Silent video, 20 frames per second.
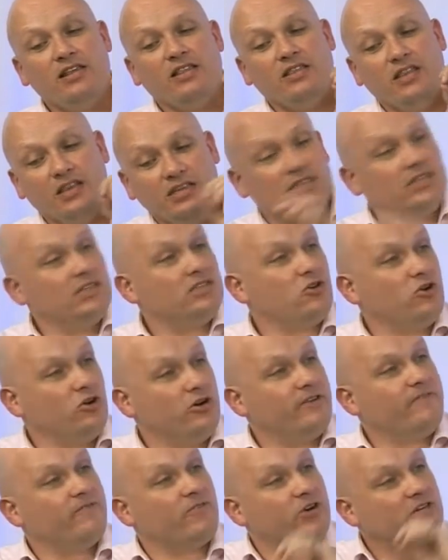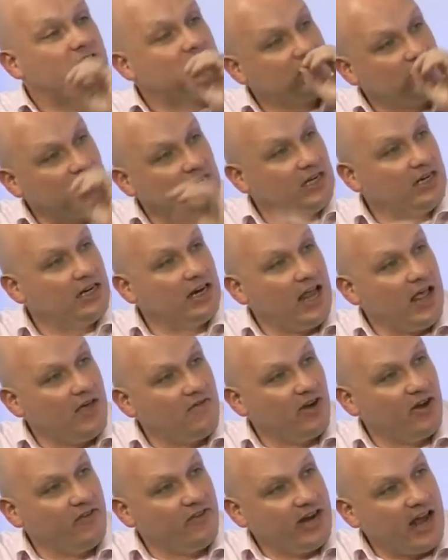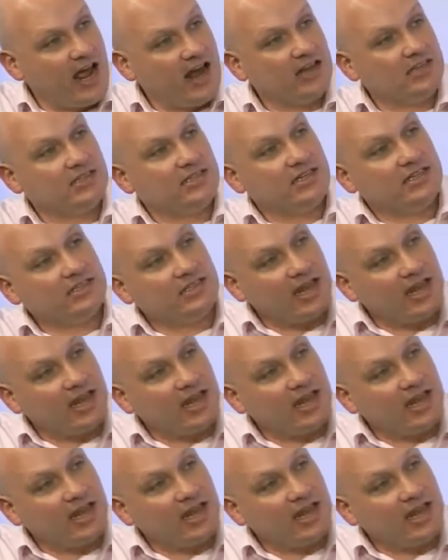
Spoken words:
this is good for a certain level of analysis.